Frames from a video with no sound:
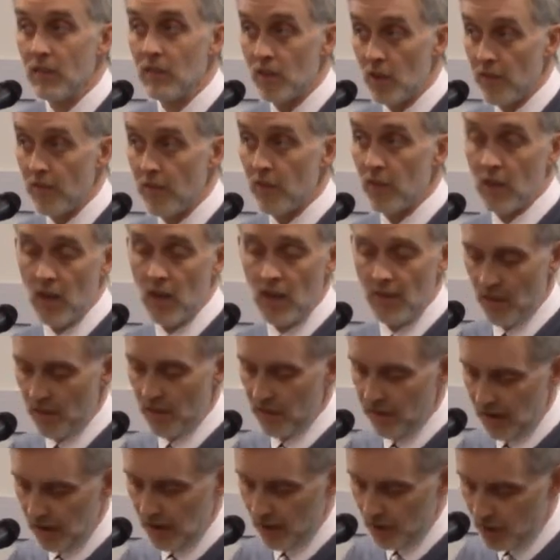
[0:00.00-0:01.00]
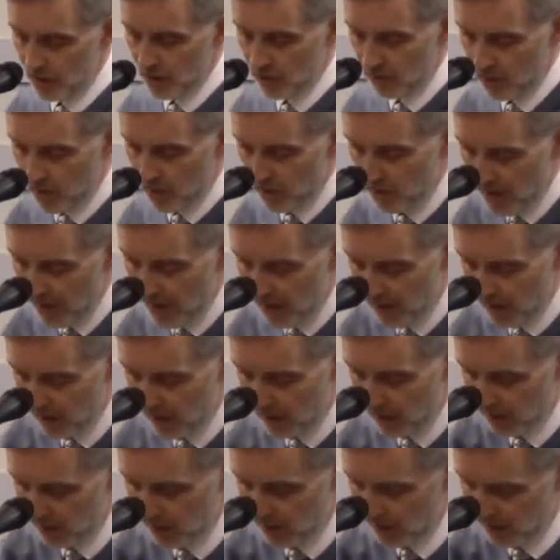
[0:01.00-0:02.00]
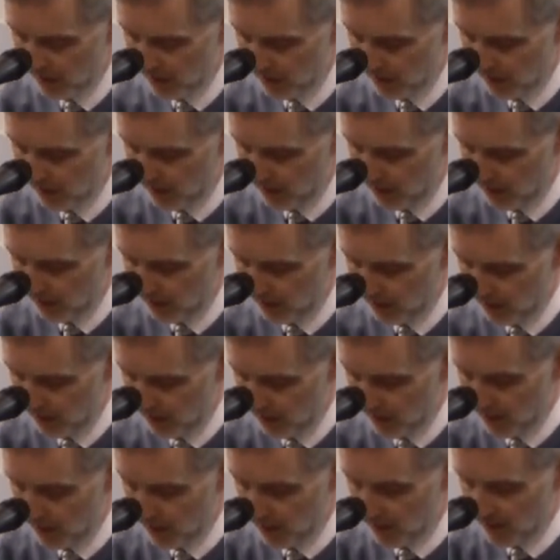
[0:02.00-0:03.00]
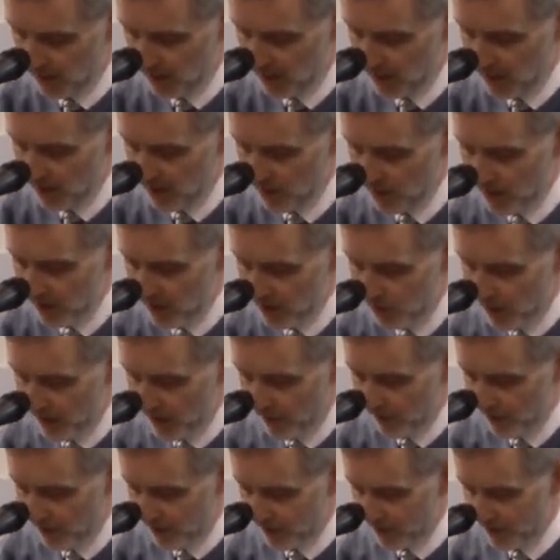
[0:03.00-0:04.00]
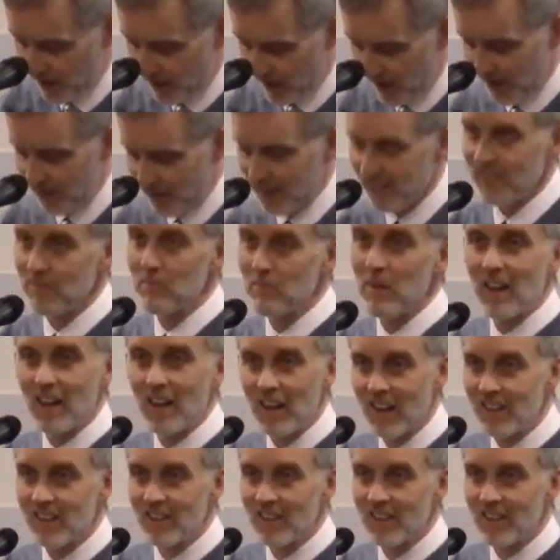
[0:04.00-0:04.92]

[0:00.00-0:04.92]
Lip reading: of other theological opinions. And what does Whitfield say? A bit